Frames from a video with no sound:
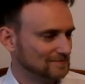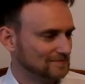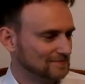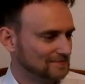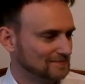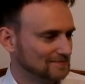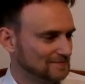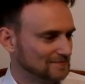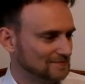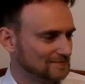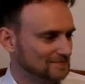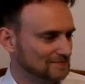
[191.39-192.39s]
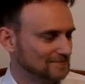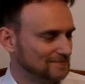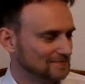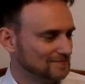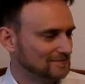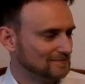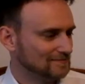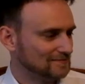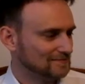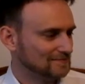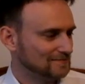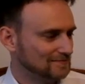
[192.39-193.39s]
So yeah, it's very
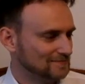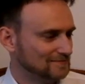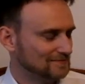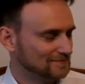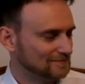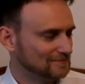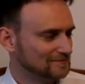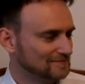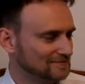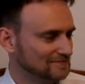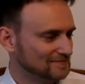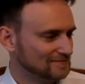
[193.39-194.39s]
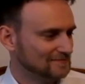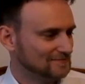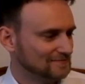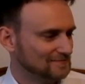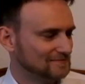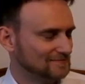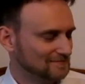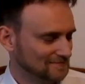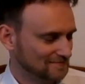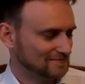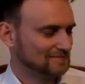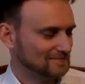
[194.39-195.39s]
labor intensive process.
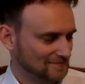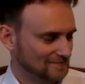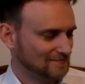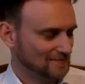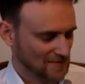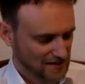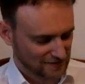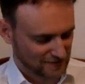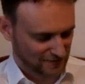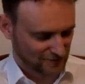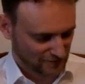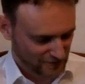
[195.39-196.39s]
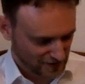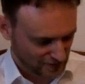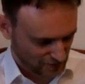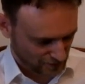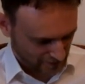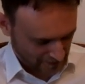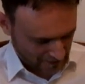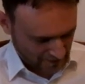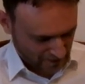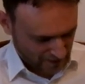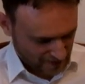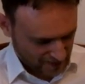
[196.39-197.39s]
Excellent, thank you.
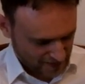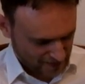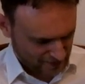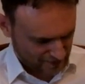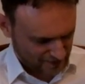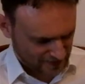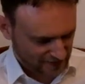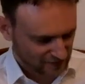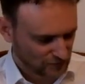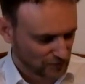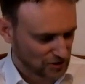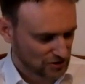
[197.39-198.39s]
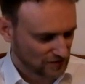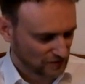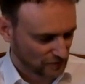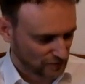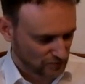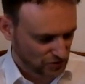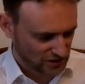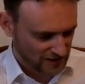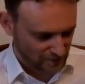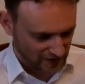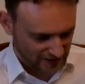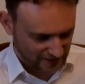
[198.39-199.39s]
And the next question is from
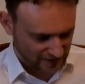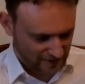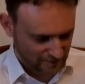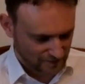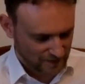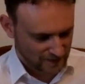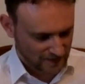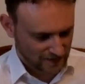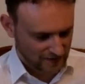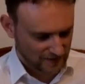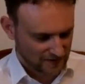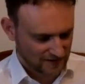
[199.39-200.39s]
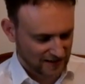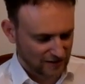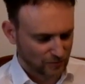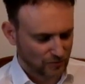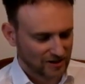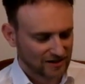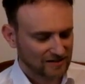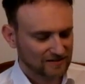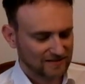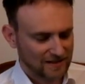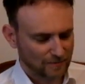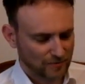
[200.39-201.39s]
Shea Binder. Can you bring an
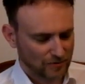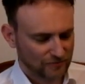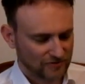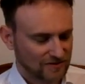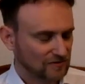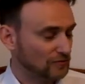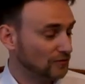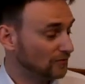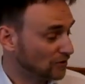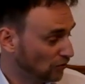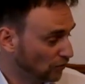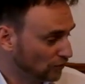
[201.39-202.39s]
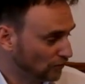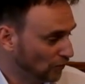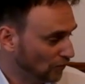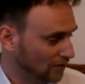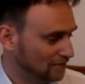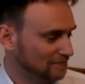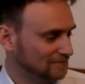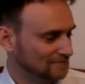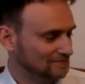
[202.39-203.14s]
example of this from the Cold War?